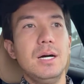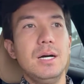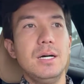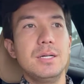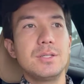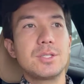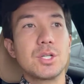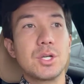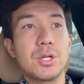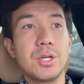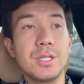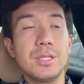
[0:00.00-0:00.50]

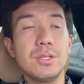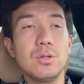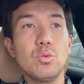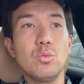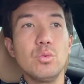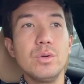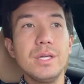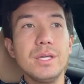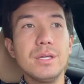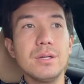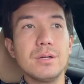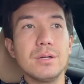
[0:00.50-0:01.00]
turning the
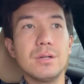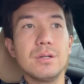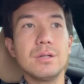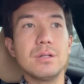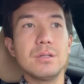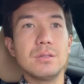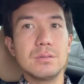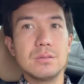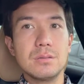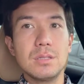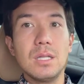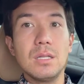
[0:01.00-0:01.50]

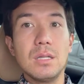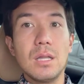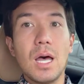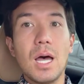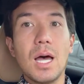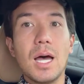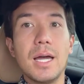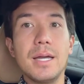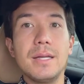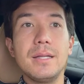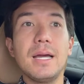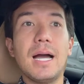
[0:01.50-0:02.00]
wheel a
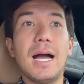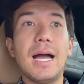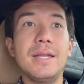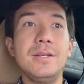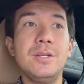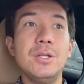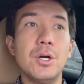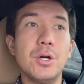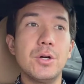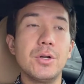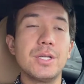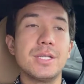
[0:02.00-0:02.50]
lot, I
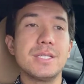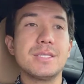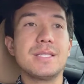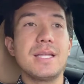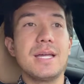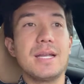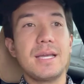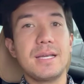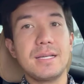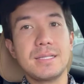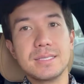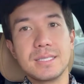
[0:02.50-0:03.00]
notice
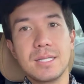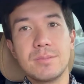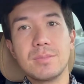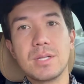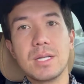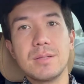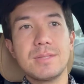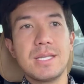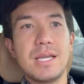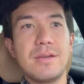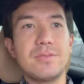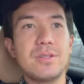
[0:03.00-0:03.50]
that I
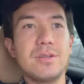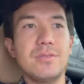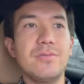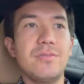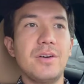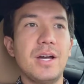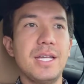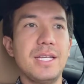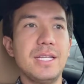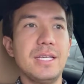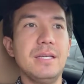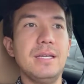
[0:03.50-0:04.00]
sometimes have to
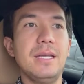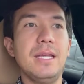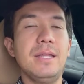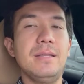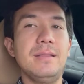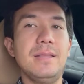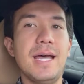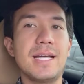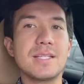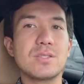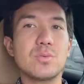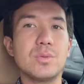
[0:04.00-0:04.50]
fight it, and
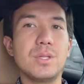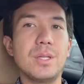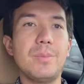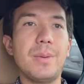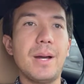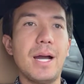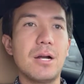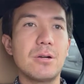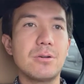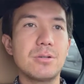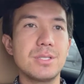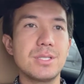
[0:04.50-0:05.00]
that's when the
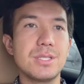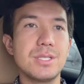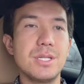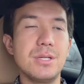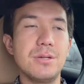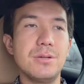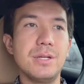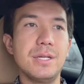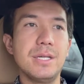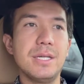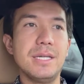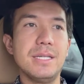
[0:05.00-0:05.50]
power
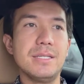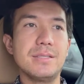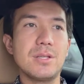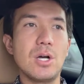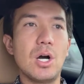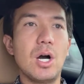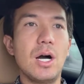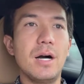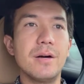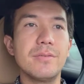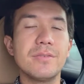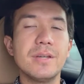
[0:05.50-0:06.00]
steering is
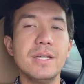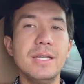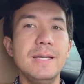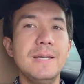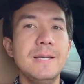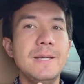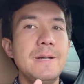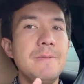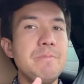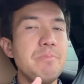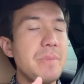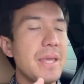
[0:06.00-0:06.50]
off.
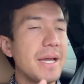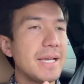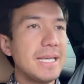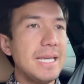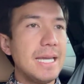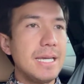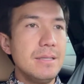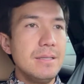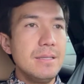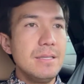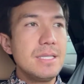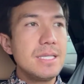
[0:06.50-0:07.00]

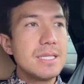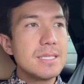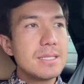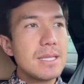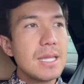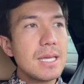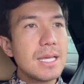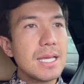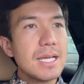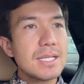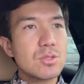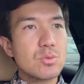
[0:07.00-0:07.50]
Again, this
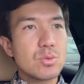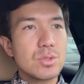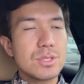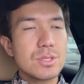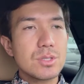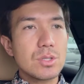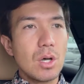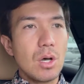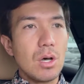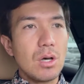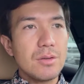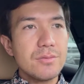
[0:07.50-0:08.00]
thing has
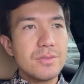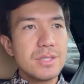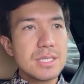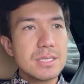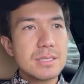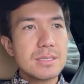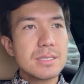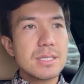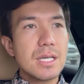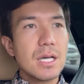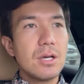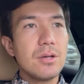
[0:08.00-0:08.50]
resolved
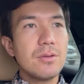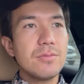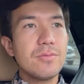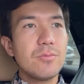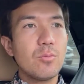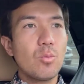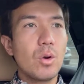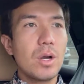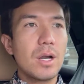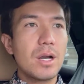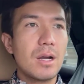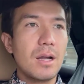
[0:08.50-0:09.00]
itself
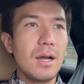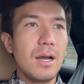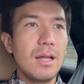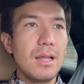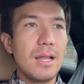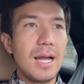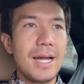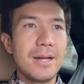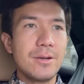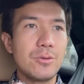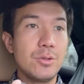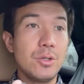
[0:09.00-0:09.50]
where
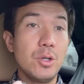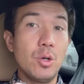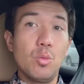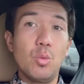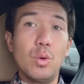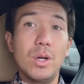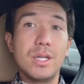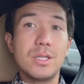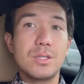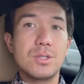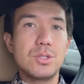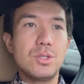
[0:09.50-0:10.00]
I don't know
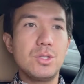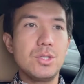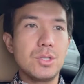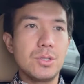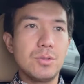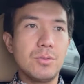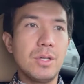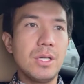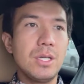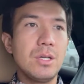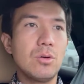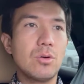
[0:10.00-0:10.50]
what it's
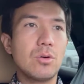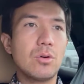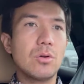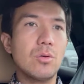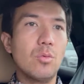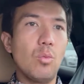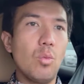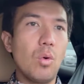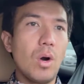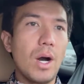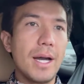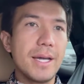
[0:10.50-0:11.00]
doing or
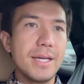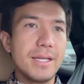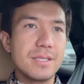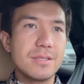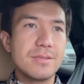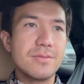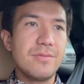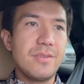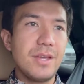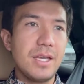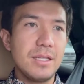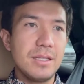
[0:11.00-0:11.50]
why it's
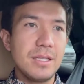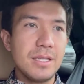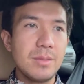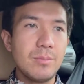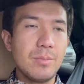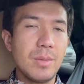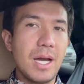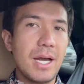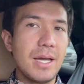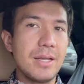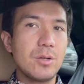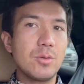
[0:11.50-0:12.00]
failing.
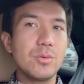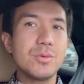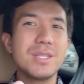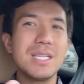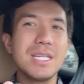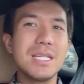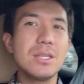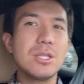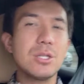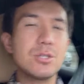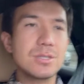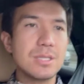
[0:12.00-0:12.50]
I don't
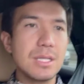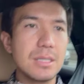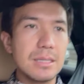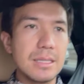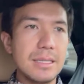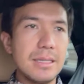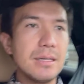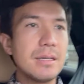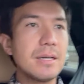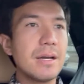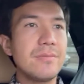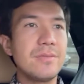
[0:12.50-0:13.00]
think there's a
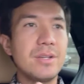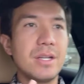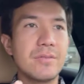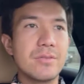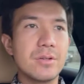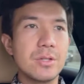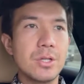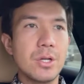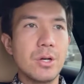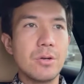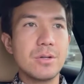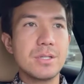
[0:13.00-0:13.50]
leak. I've never
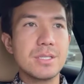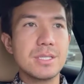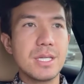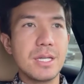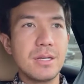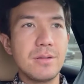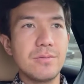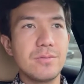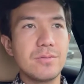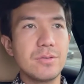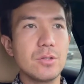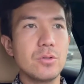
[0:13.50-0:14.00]
noticed
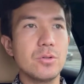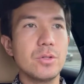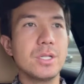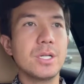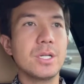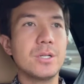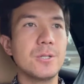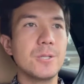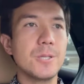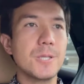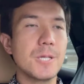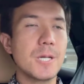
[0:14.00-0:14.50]
any fluid
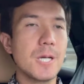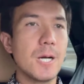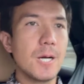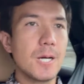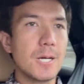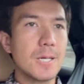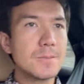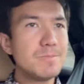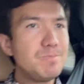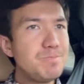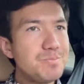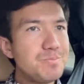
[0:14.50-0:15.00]
under the car.